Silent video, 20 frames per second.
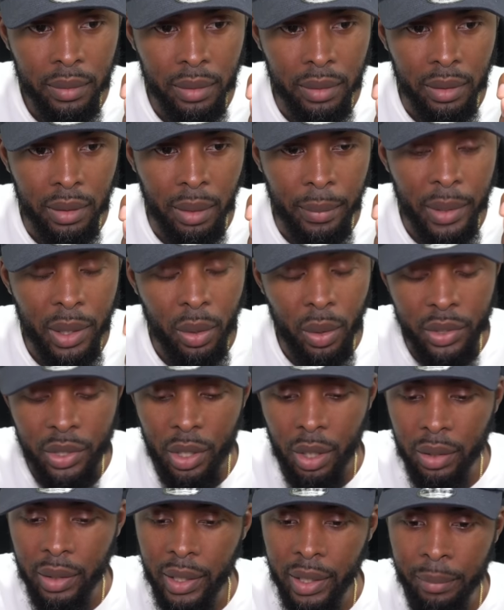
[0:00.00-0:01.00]
Let me know what
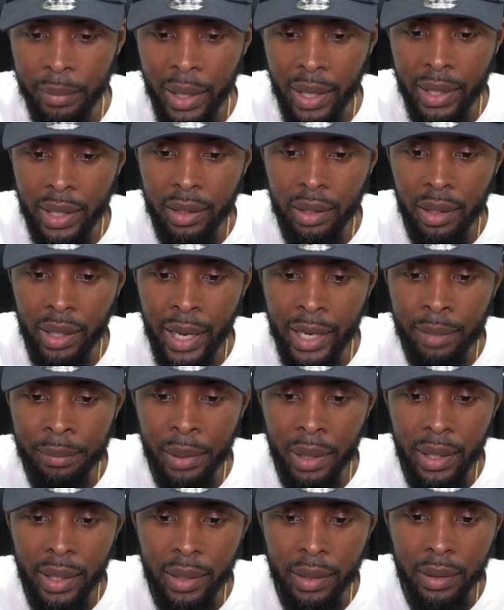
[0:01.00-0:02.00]
y'all think, man. Hit the like
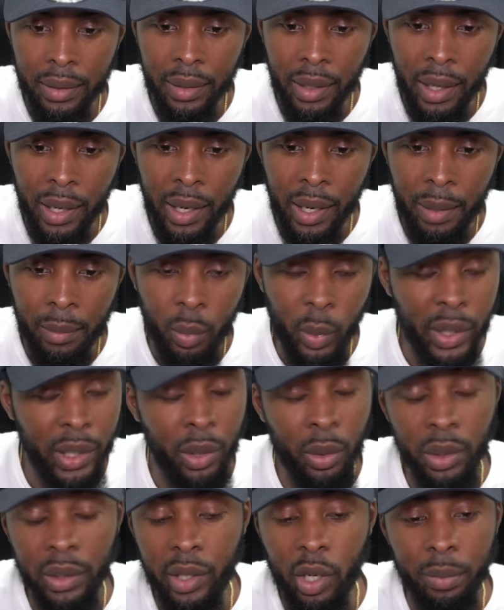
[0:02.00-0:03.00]
button. Um, we can
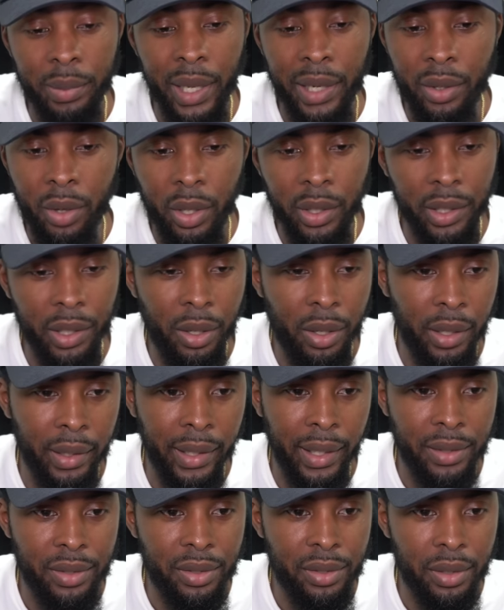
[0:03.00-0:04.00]
only hope that Naughty Dog
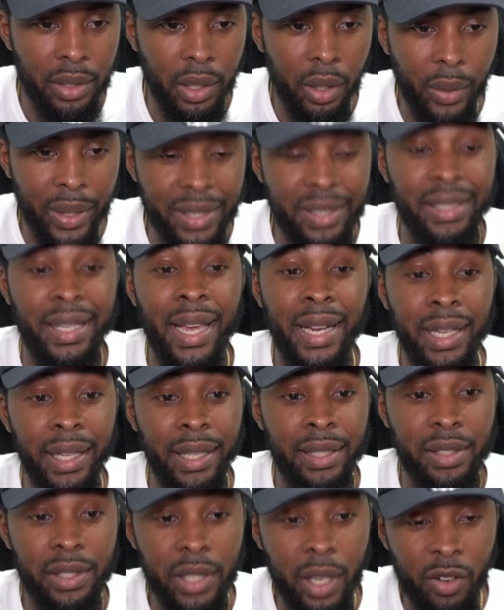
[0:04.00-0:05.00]
gets, you know, is getting
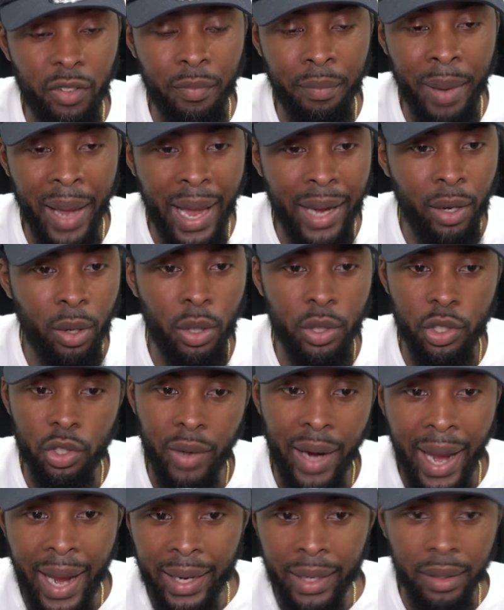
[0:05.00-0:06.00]
itself back on
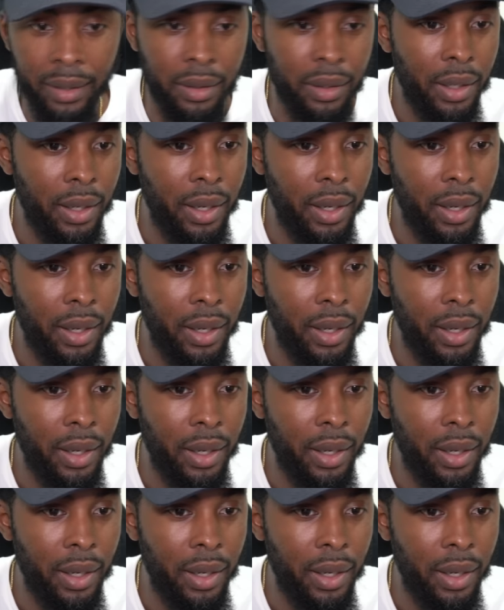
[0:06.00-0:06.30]
track. And